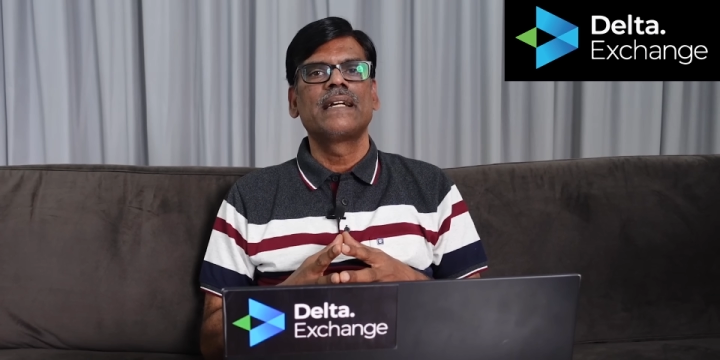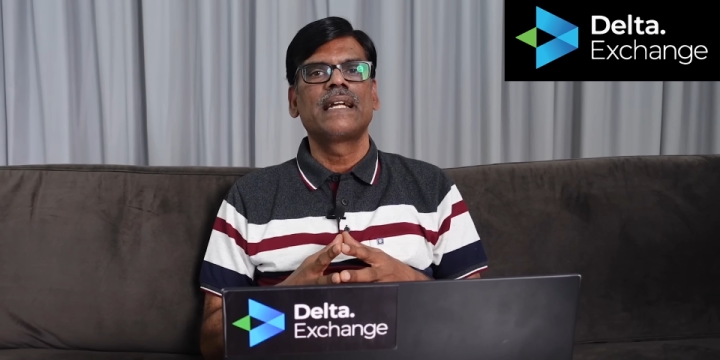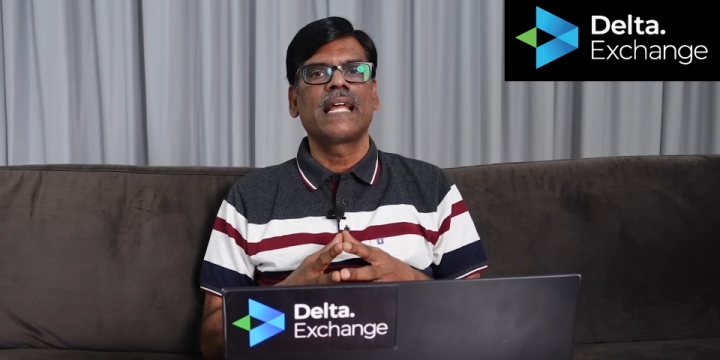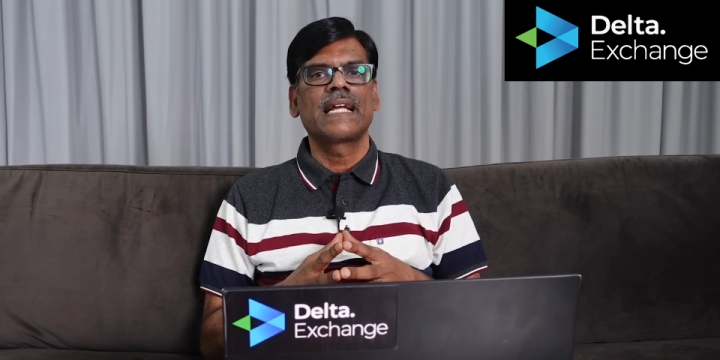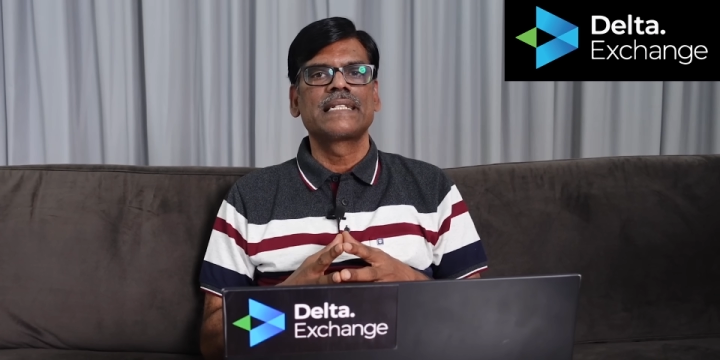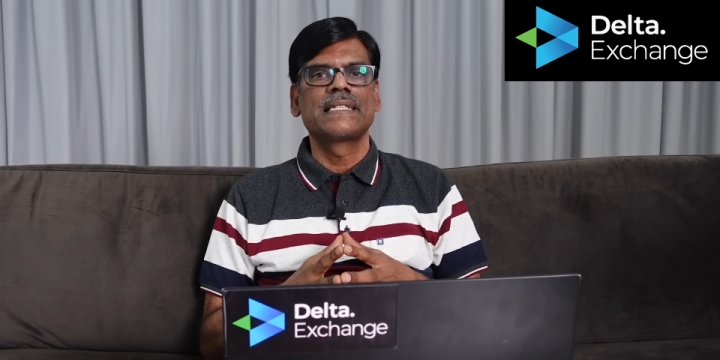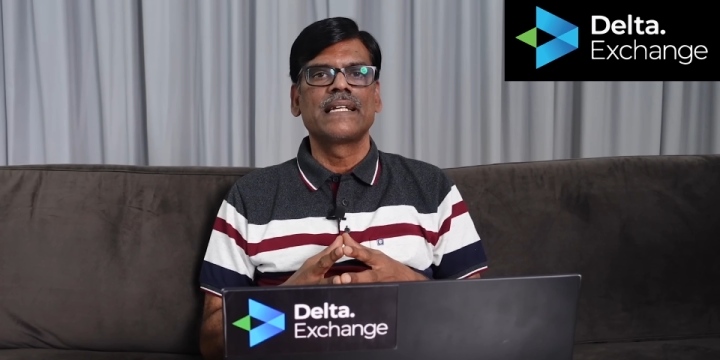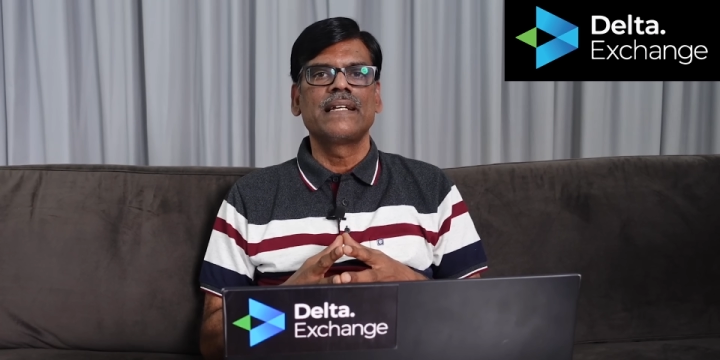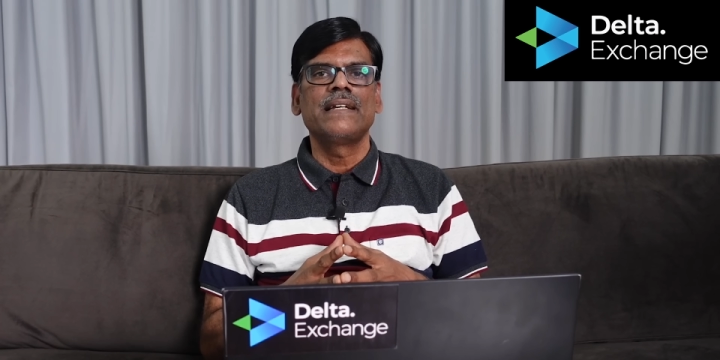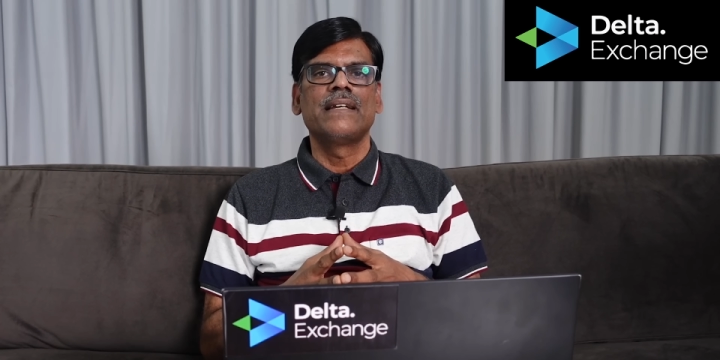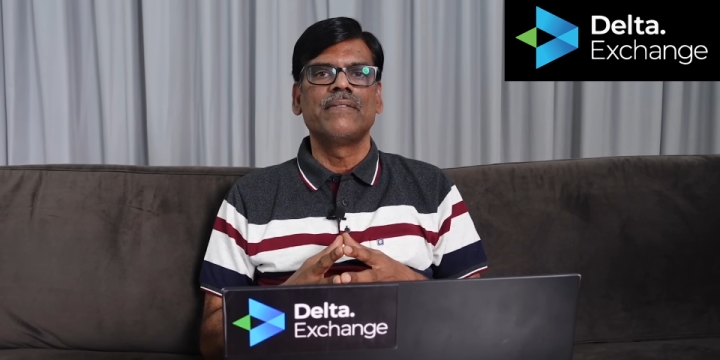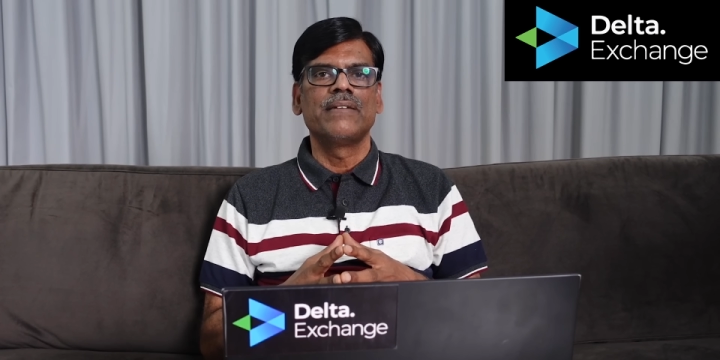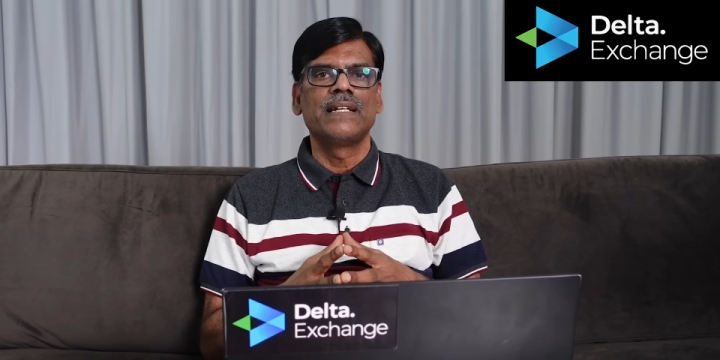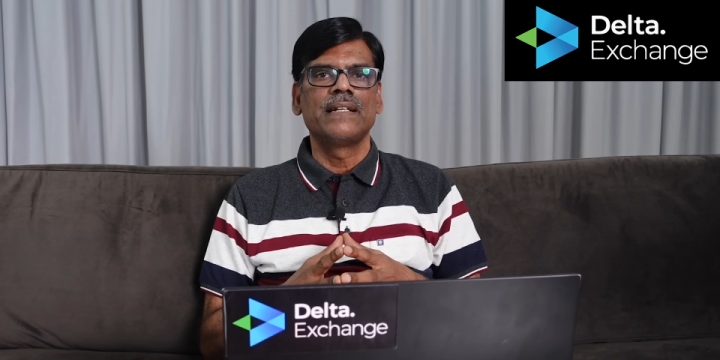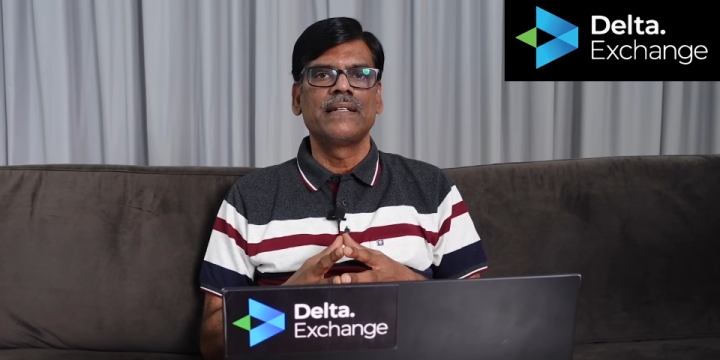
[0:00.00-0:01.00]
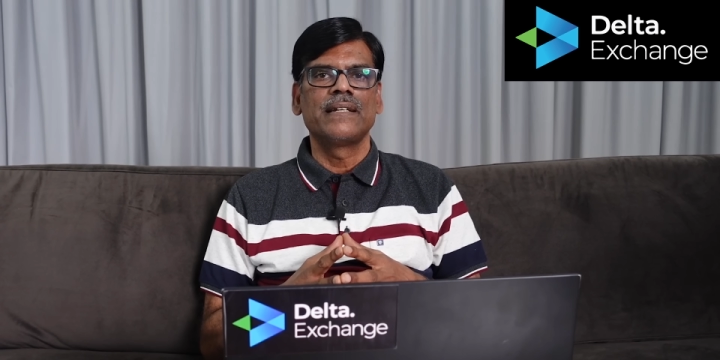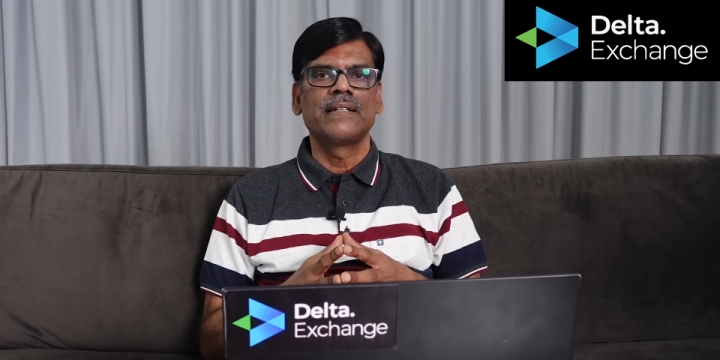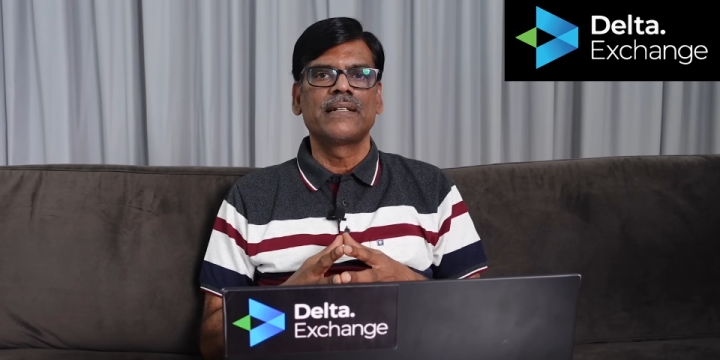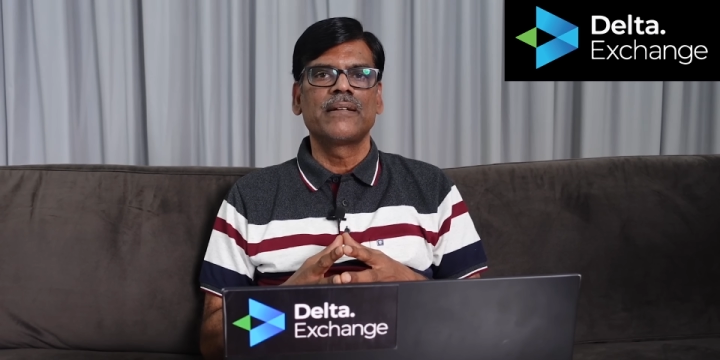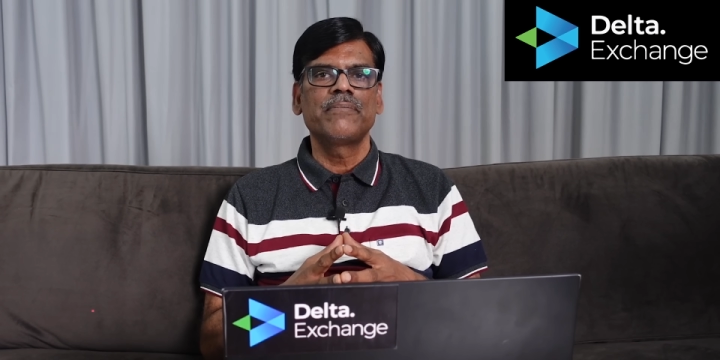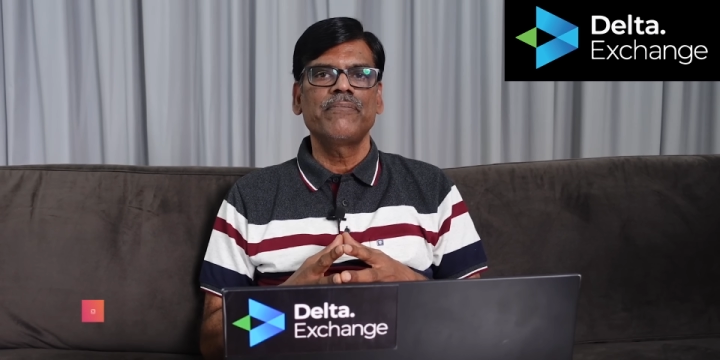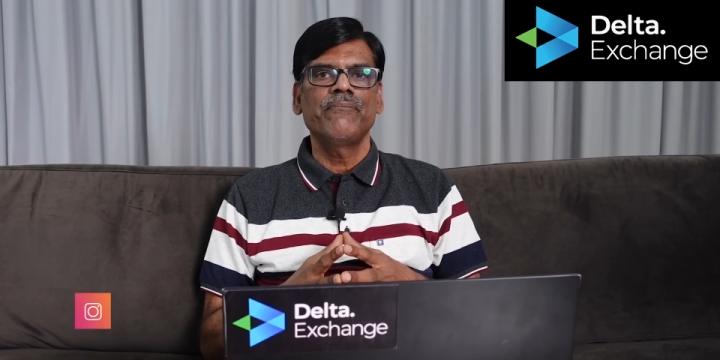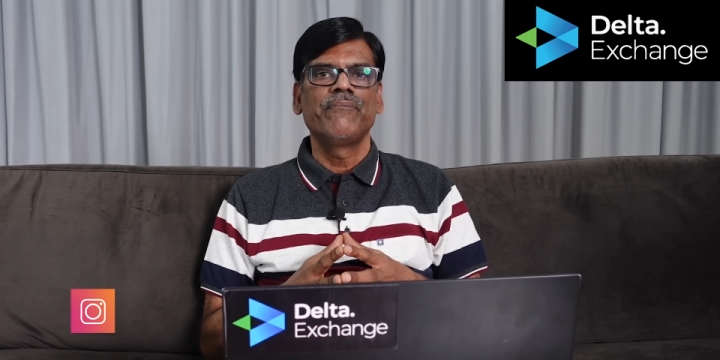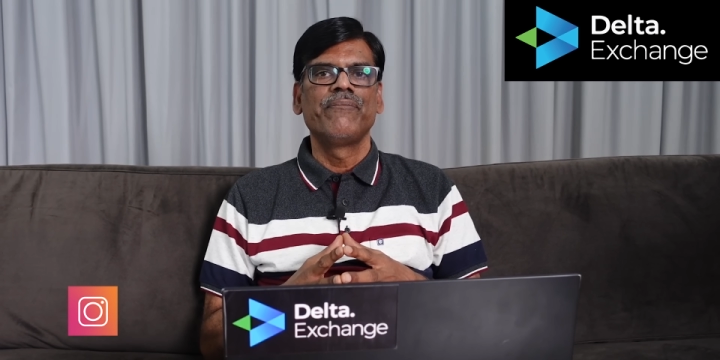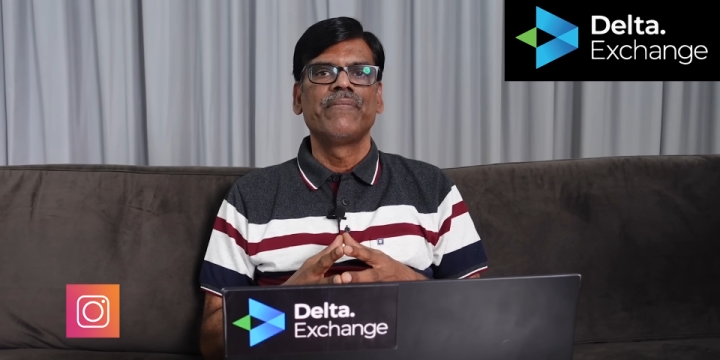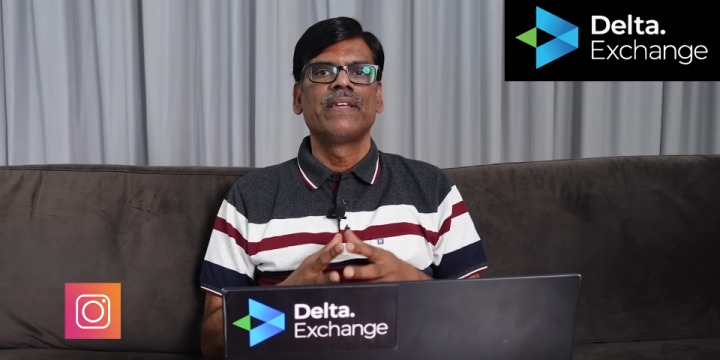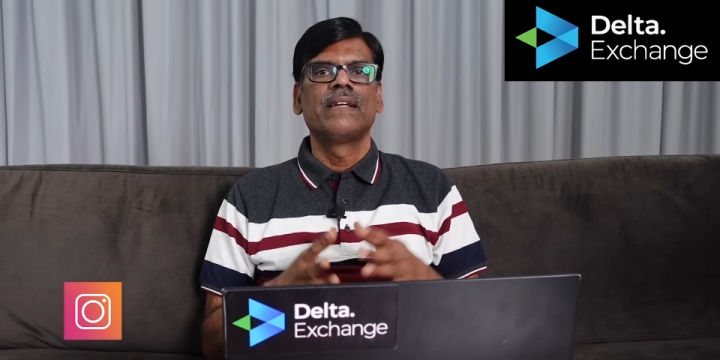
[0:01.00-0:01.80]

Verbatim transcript: taxing dividend income.